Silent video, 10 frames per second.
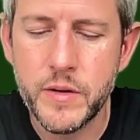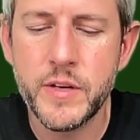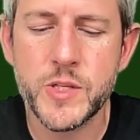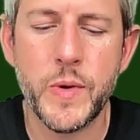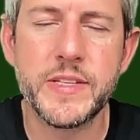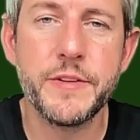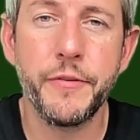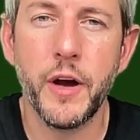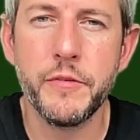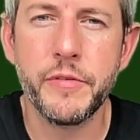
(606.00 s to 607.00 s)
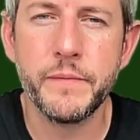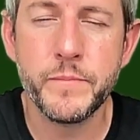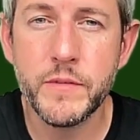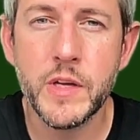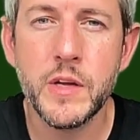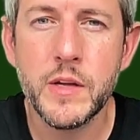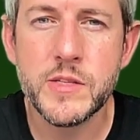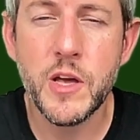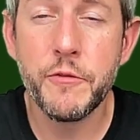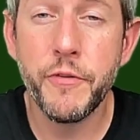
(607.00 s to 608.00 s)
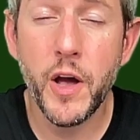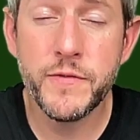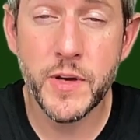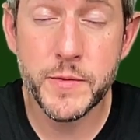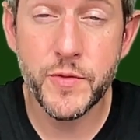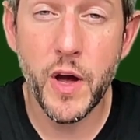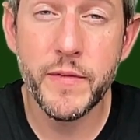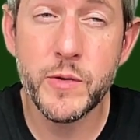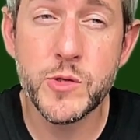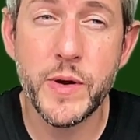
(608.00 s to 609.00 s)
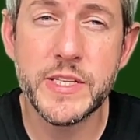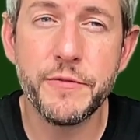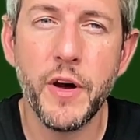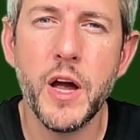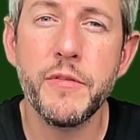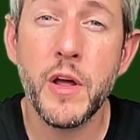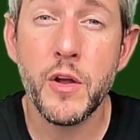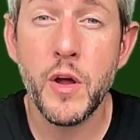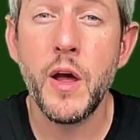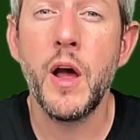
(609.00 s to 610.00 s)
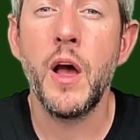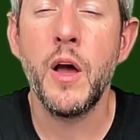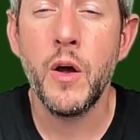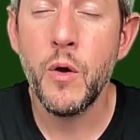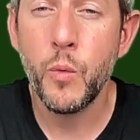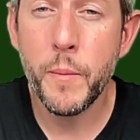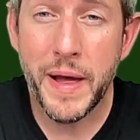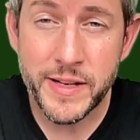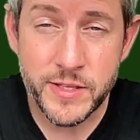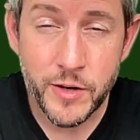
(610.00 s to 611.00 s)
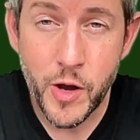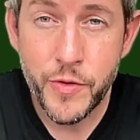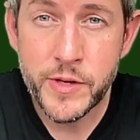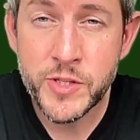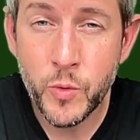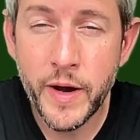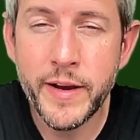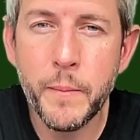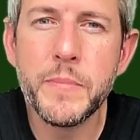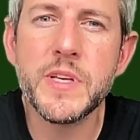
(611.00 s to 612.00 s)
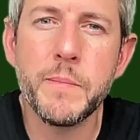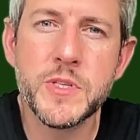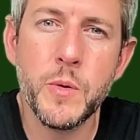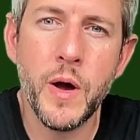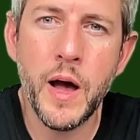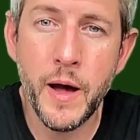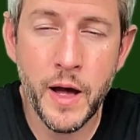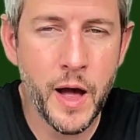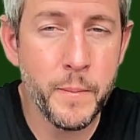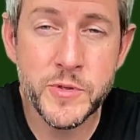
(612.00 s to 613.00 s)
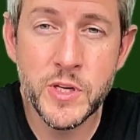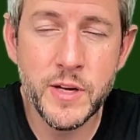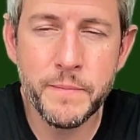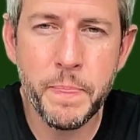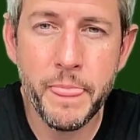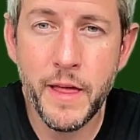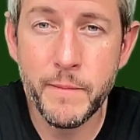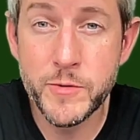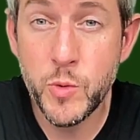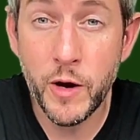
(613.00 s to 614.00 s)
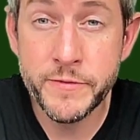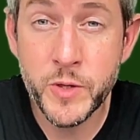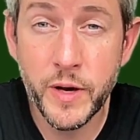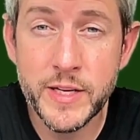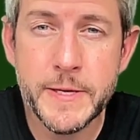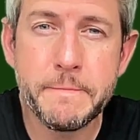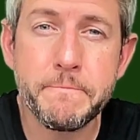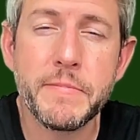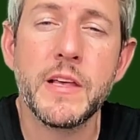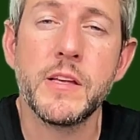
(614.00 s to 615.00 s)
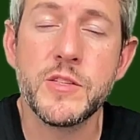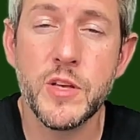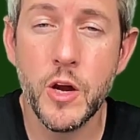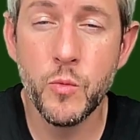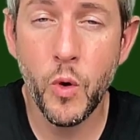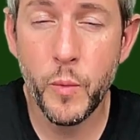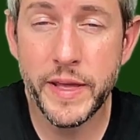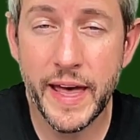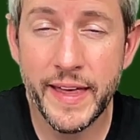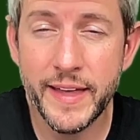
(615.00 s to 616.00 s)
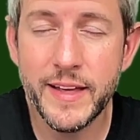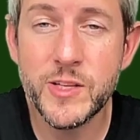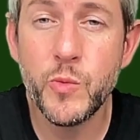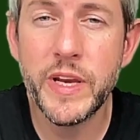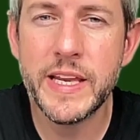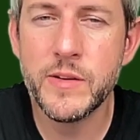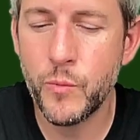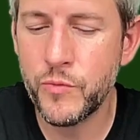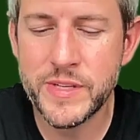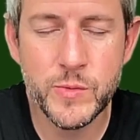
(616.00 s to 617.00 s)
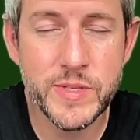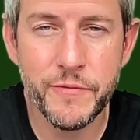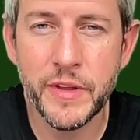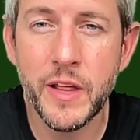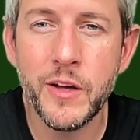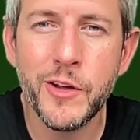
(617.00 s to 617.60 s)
25. So 5 times 5 equals 25. We're meant to know the square numbers up to 12 squared. So what we get here is this is something that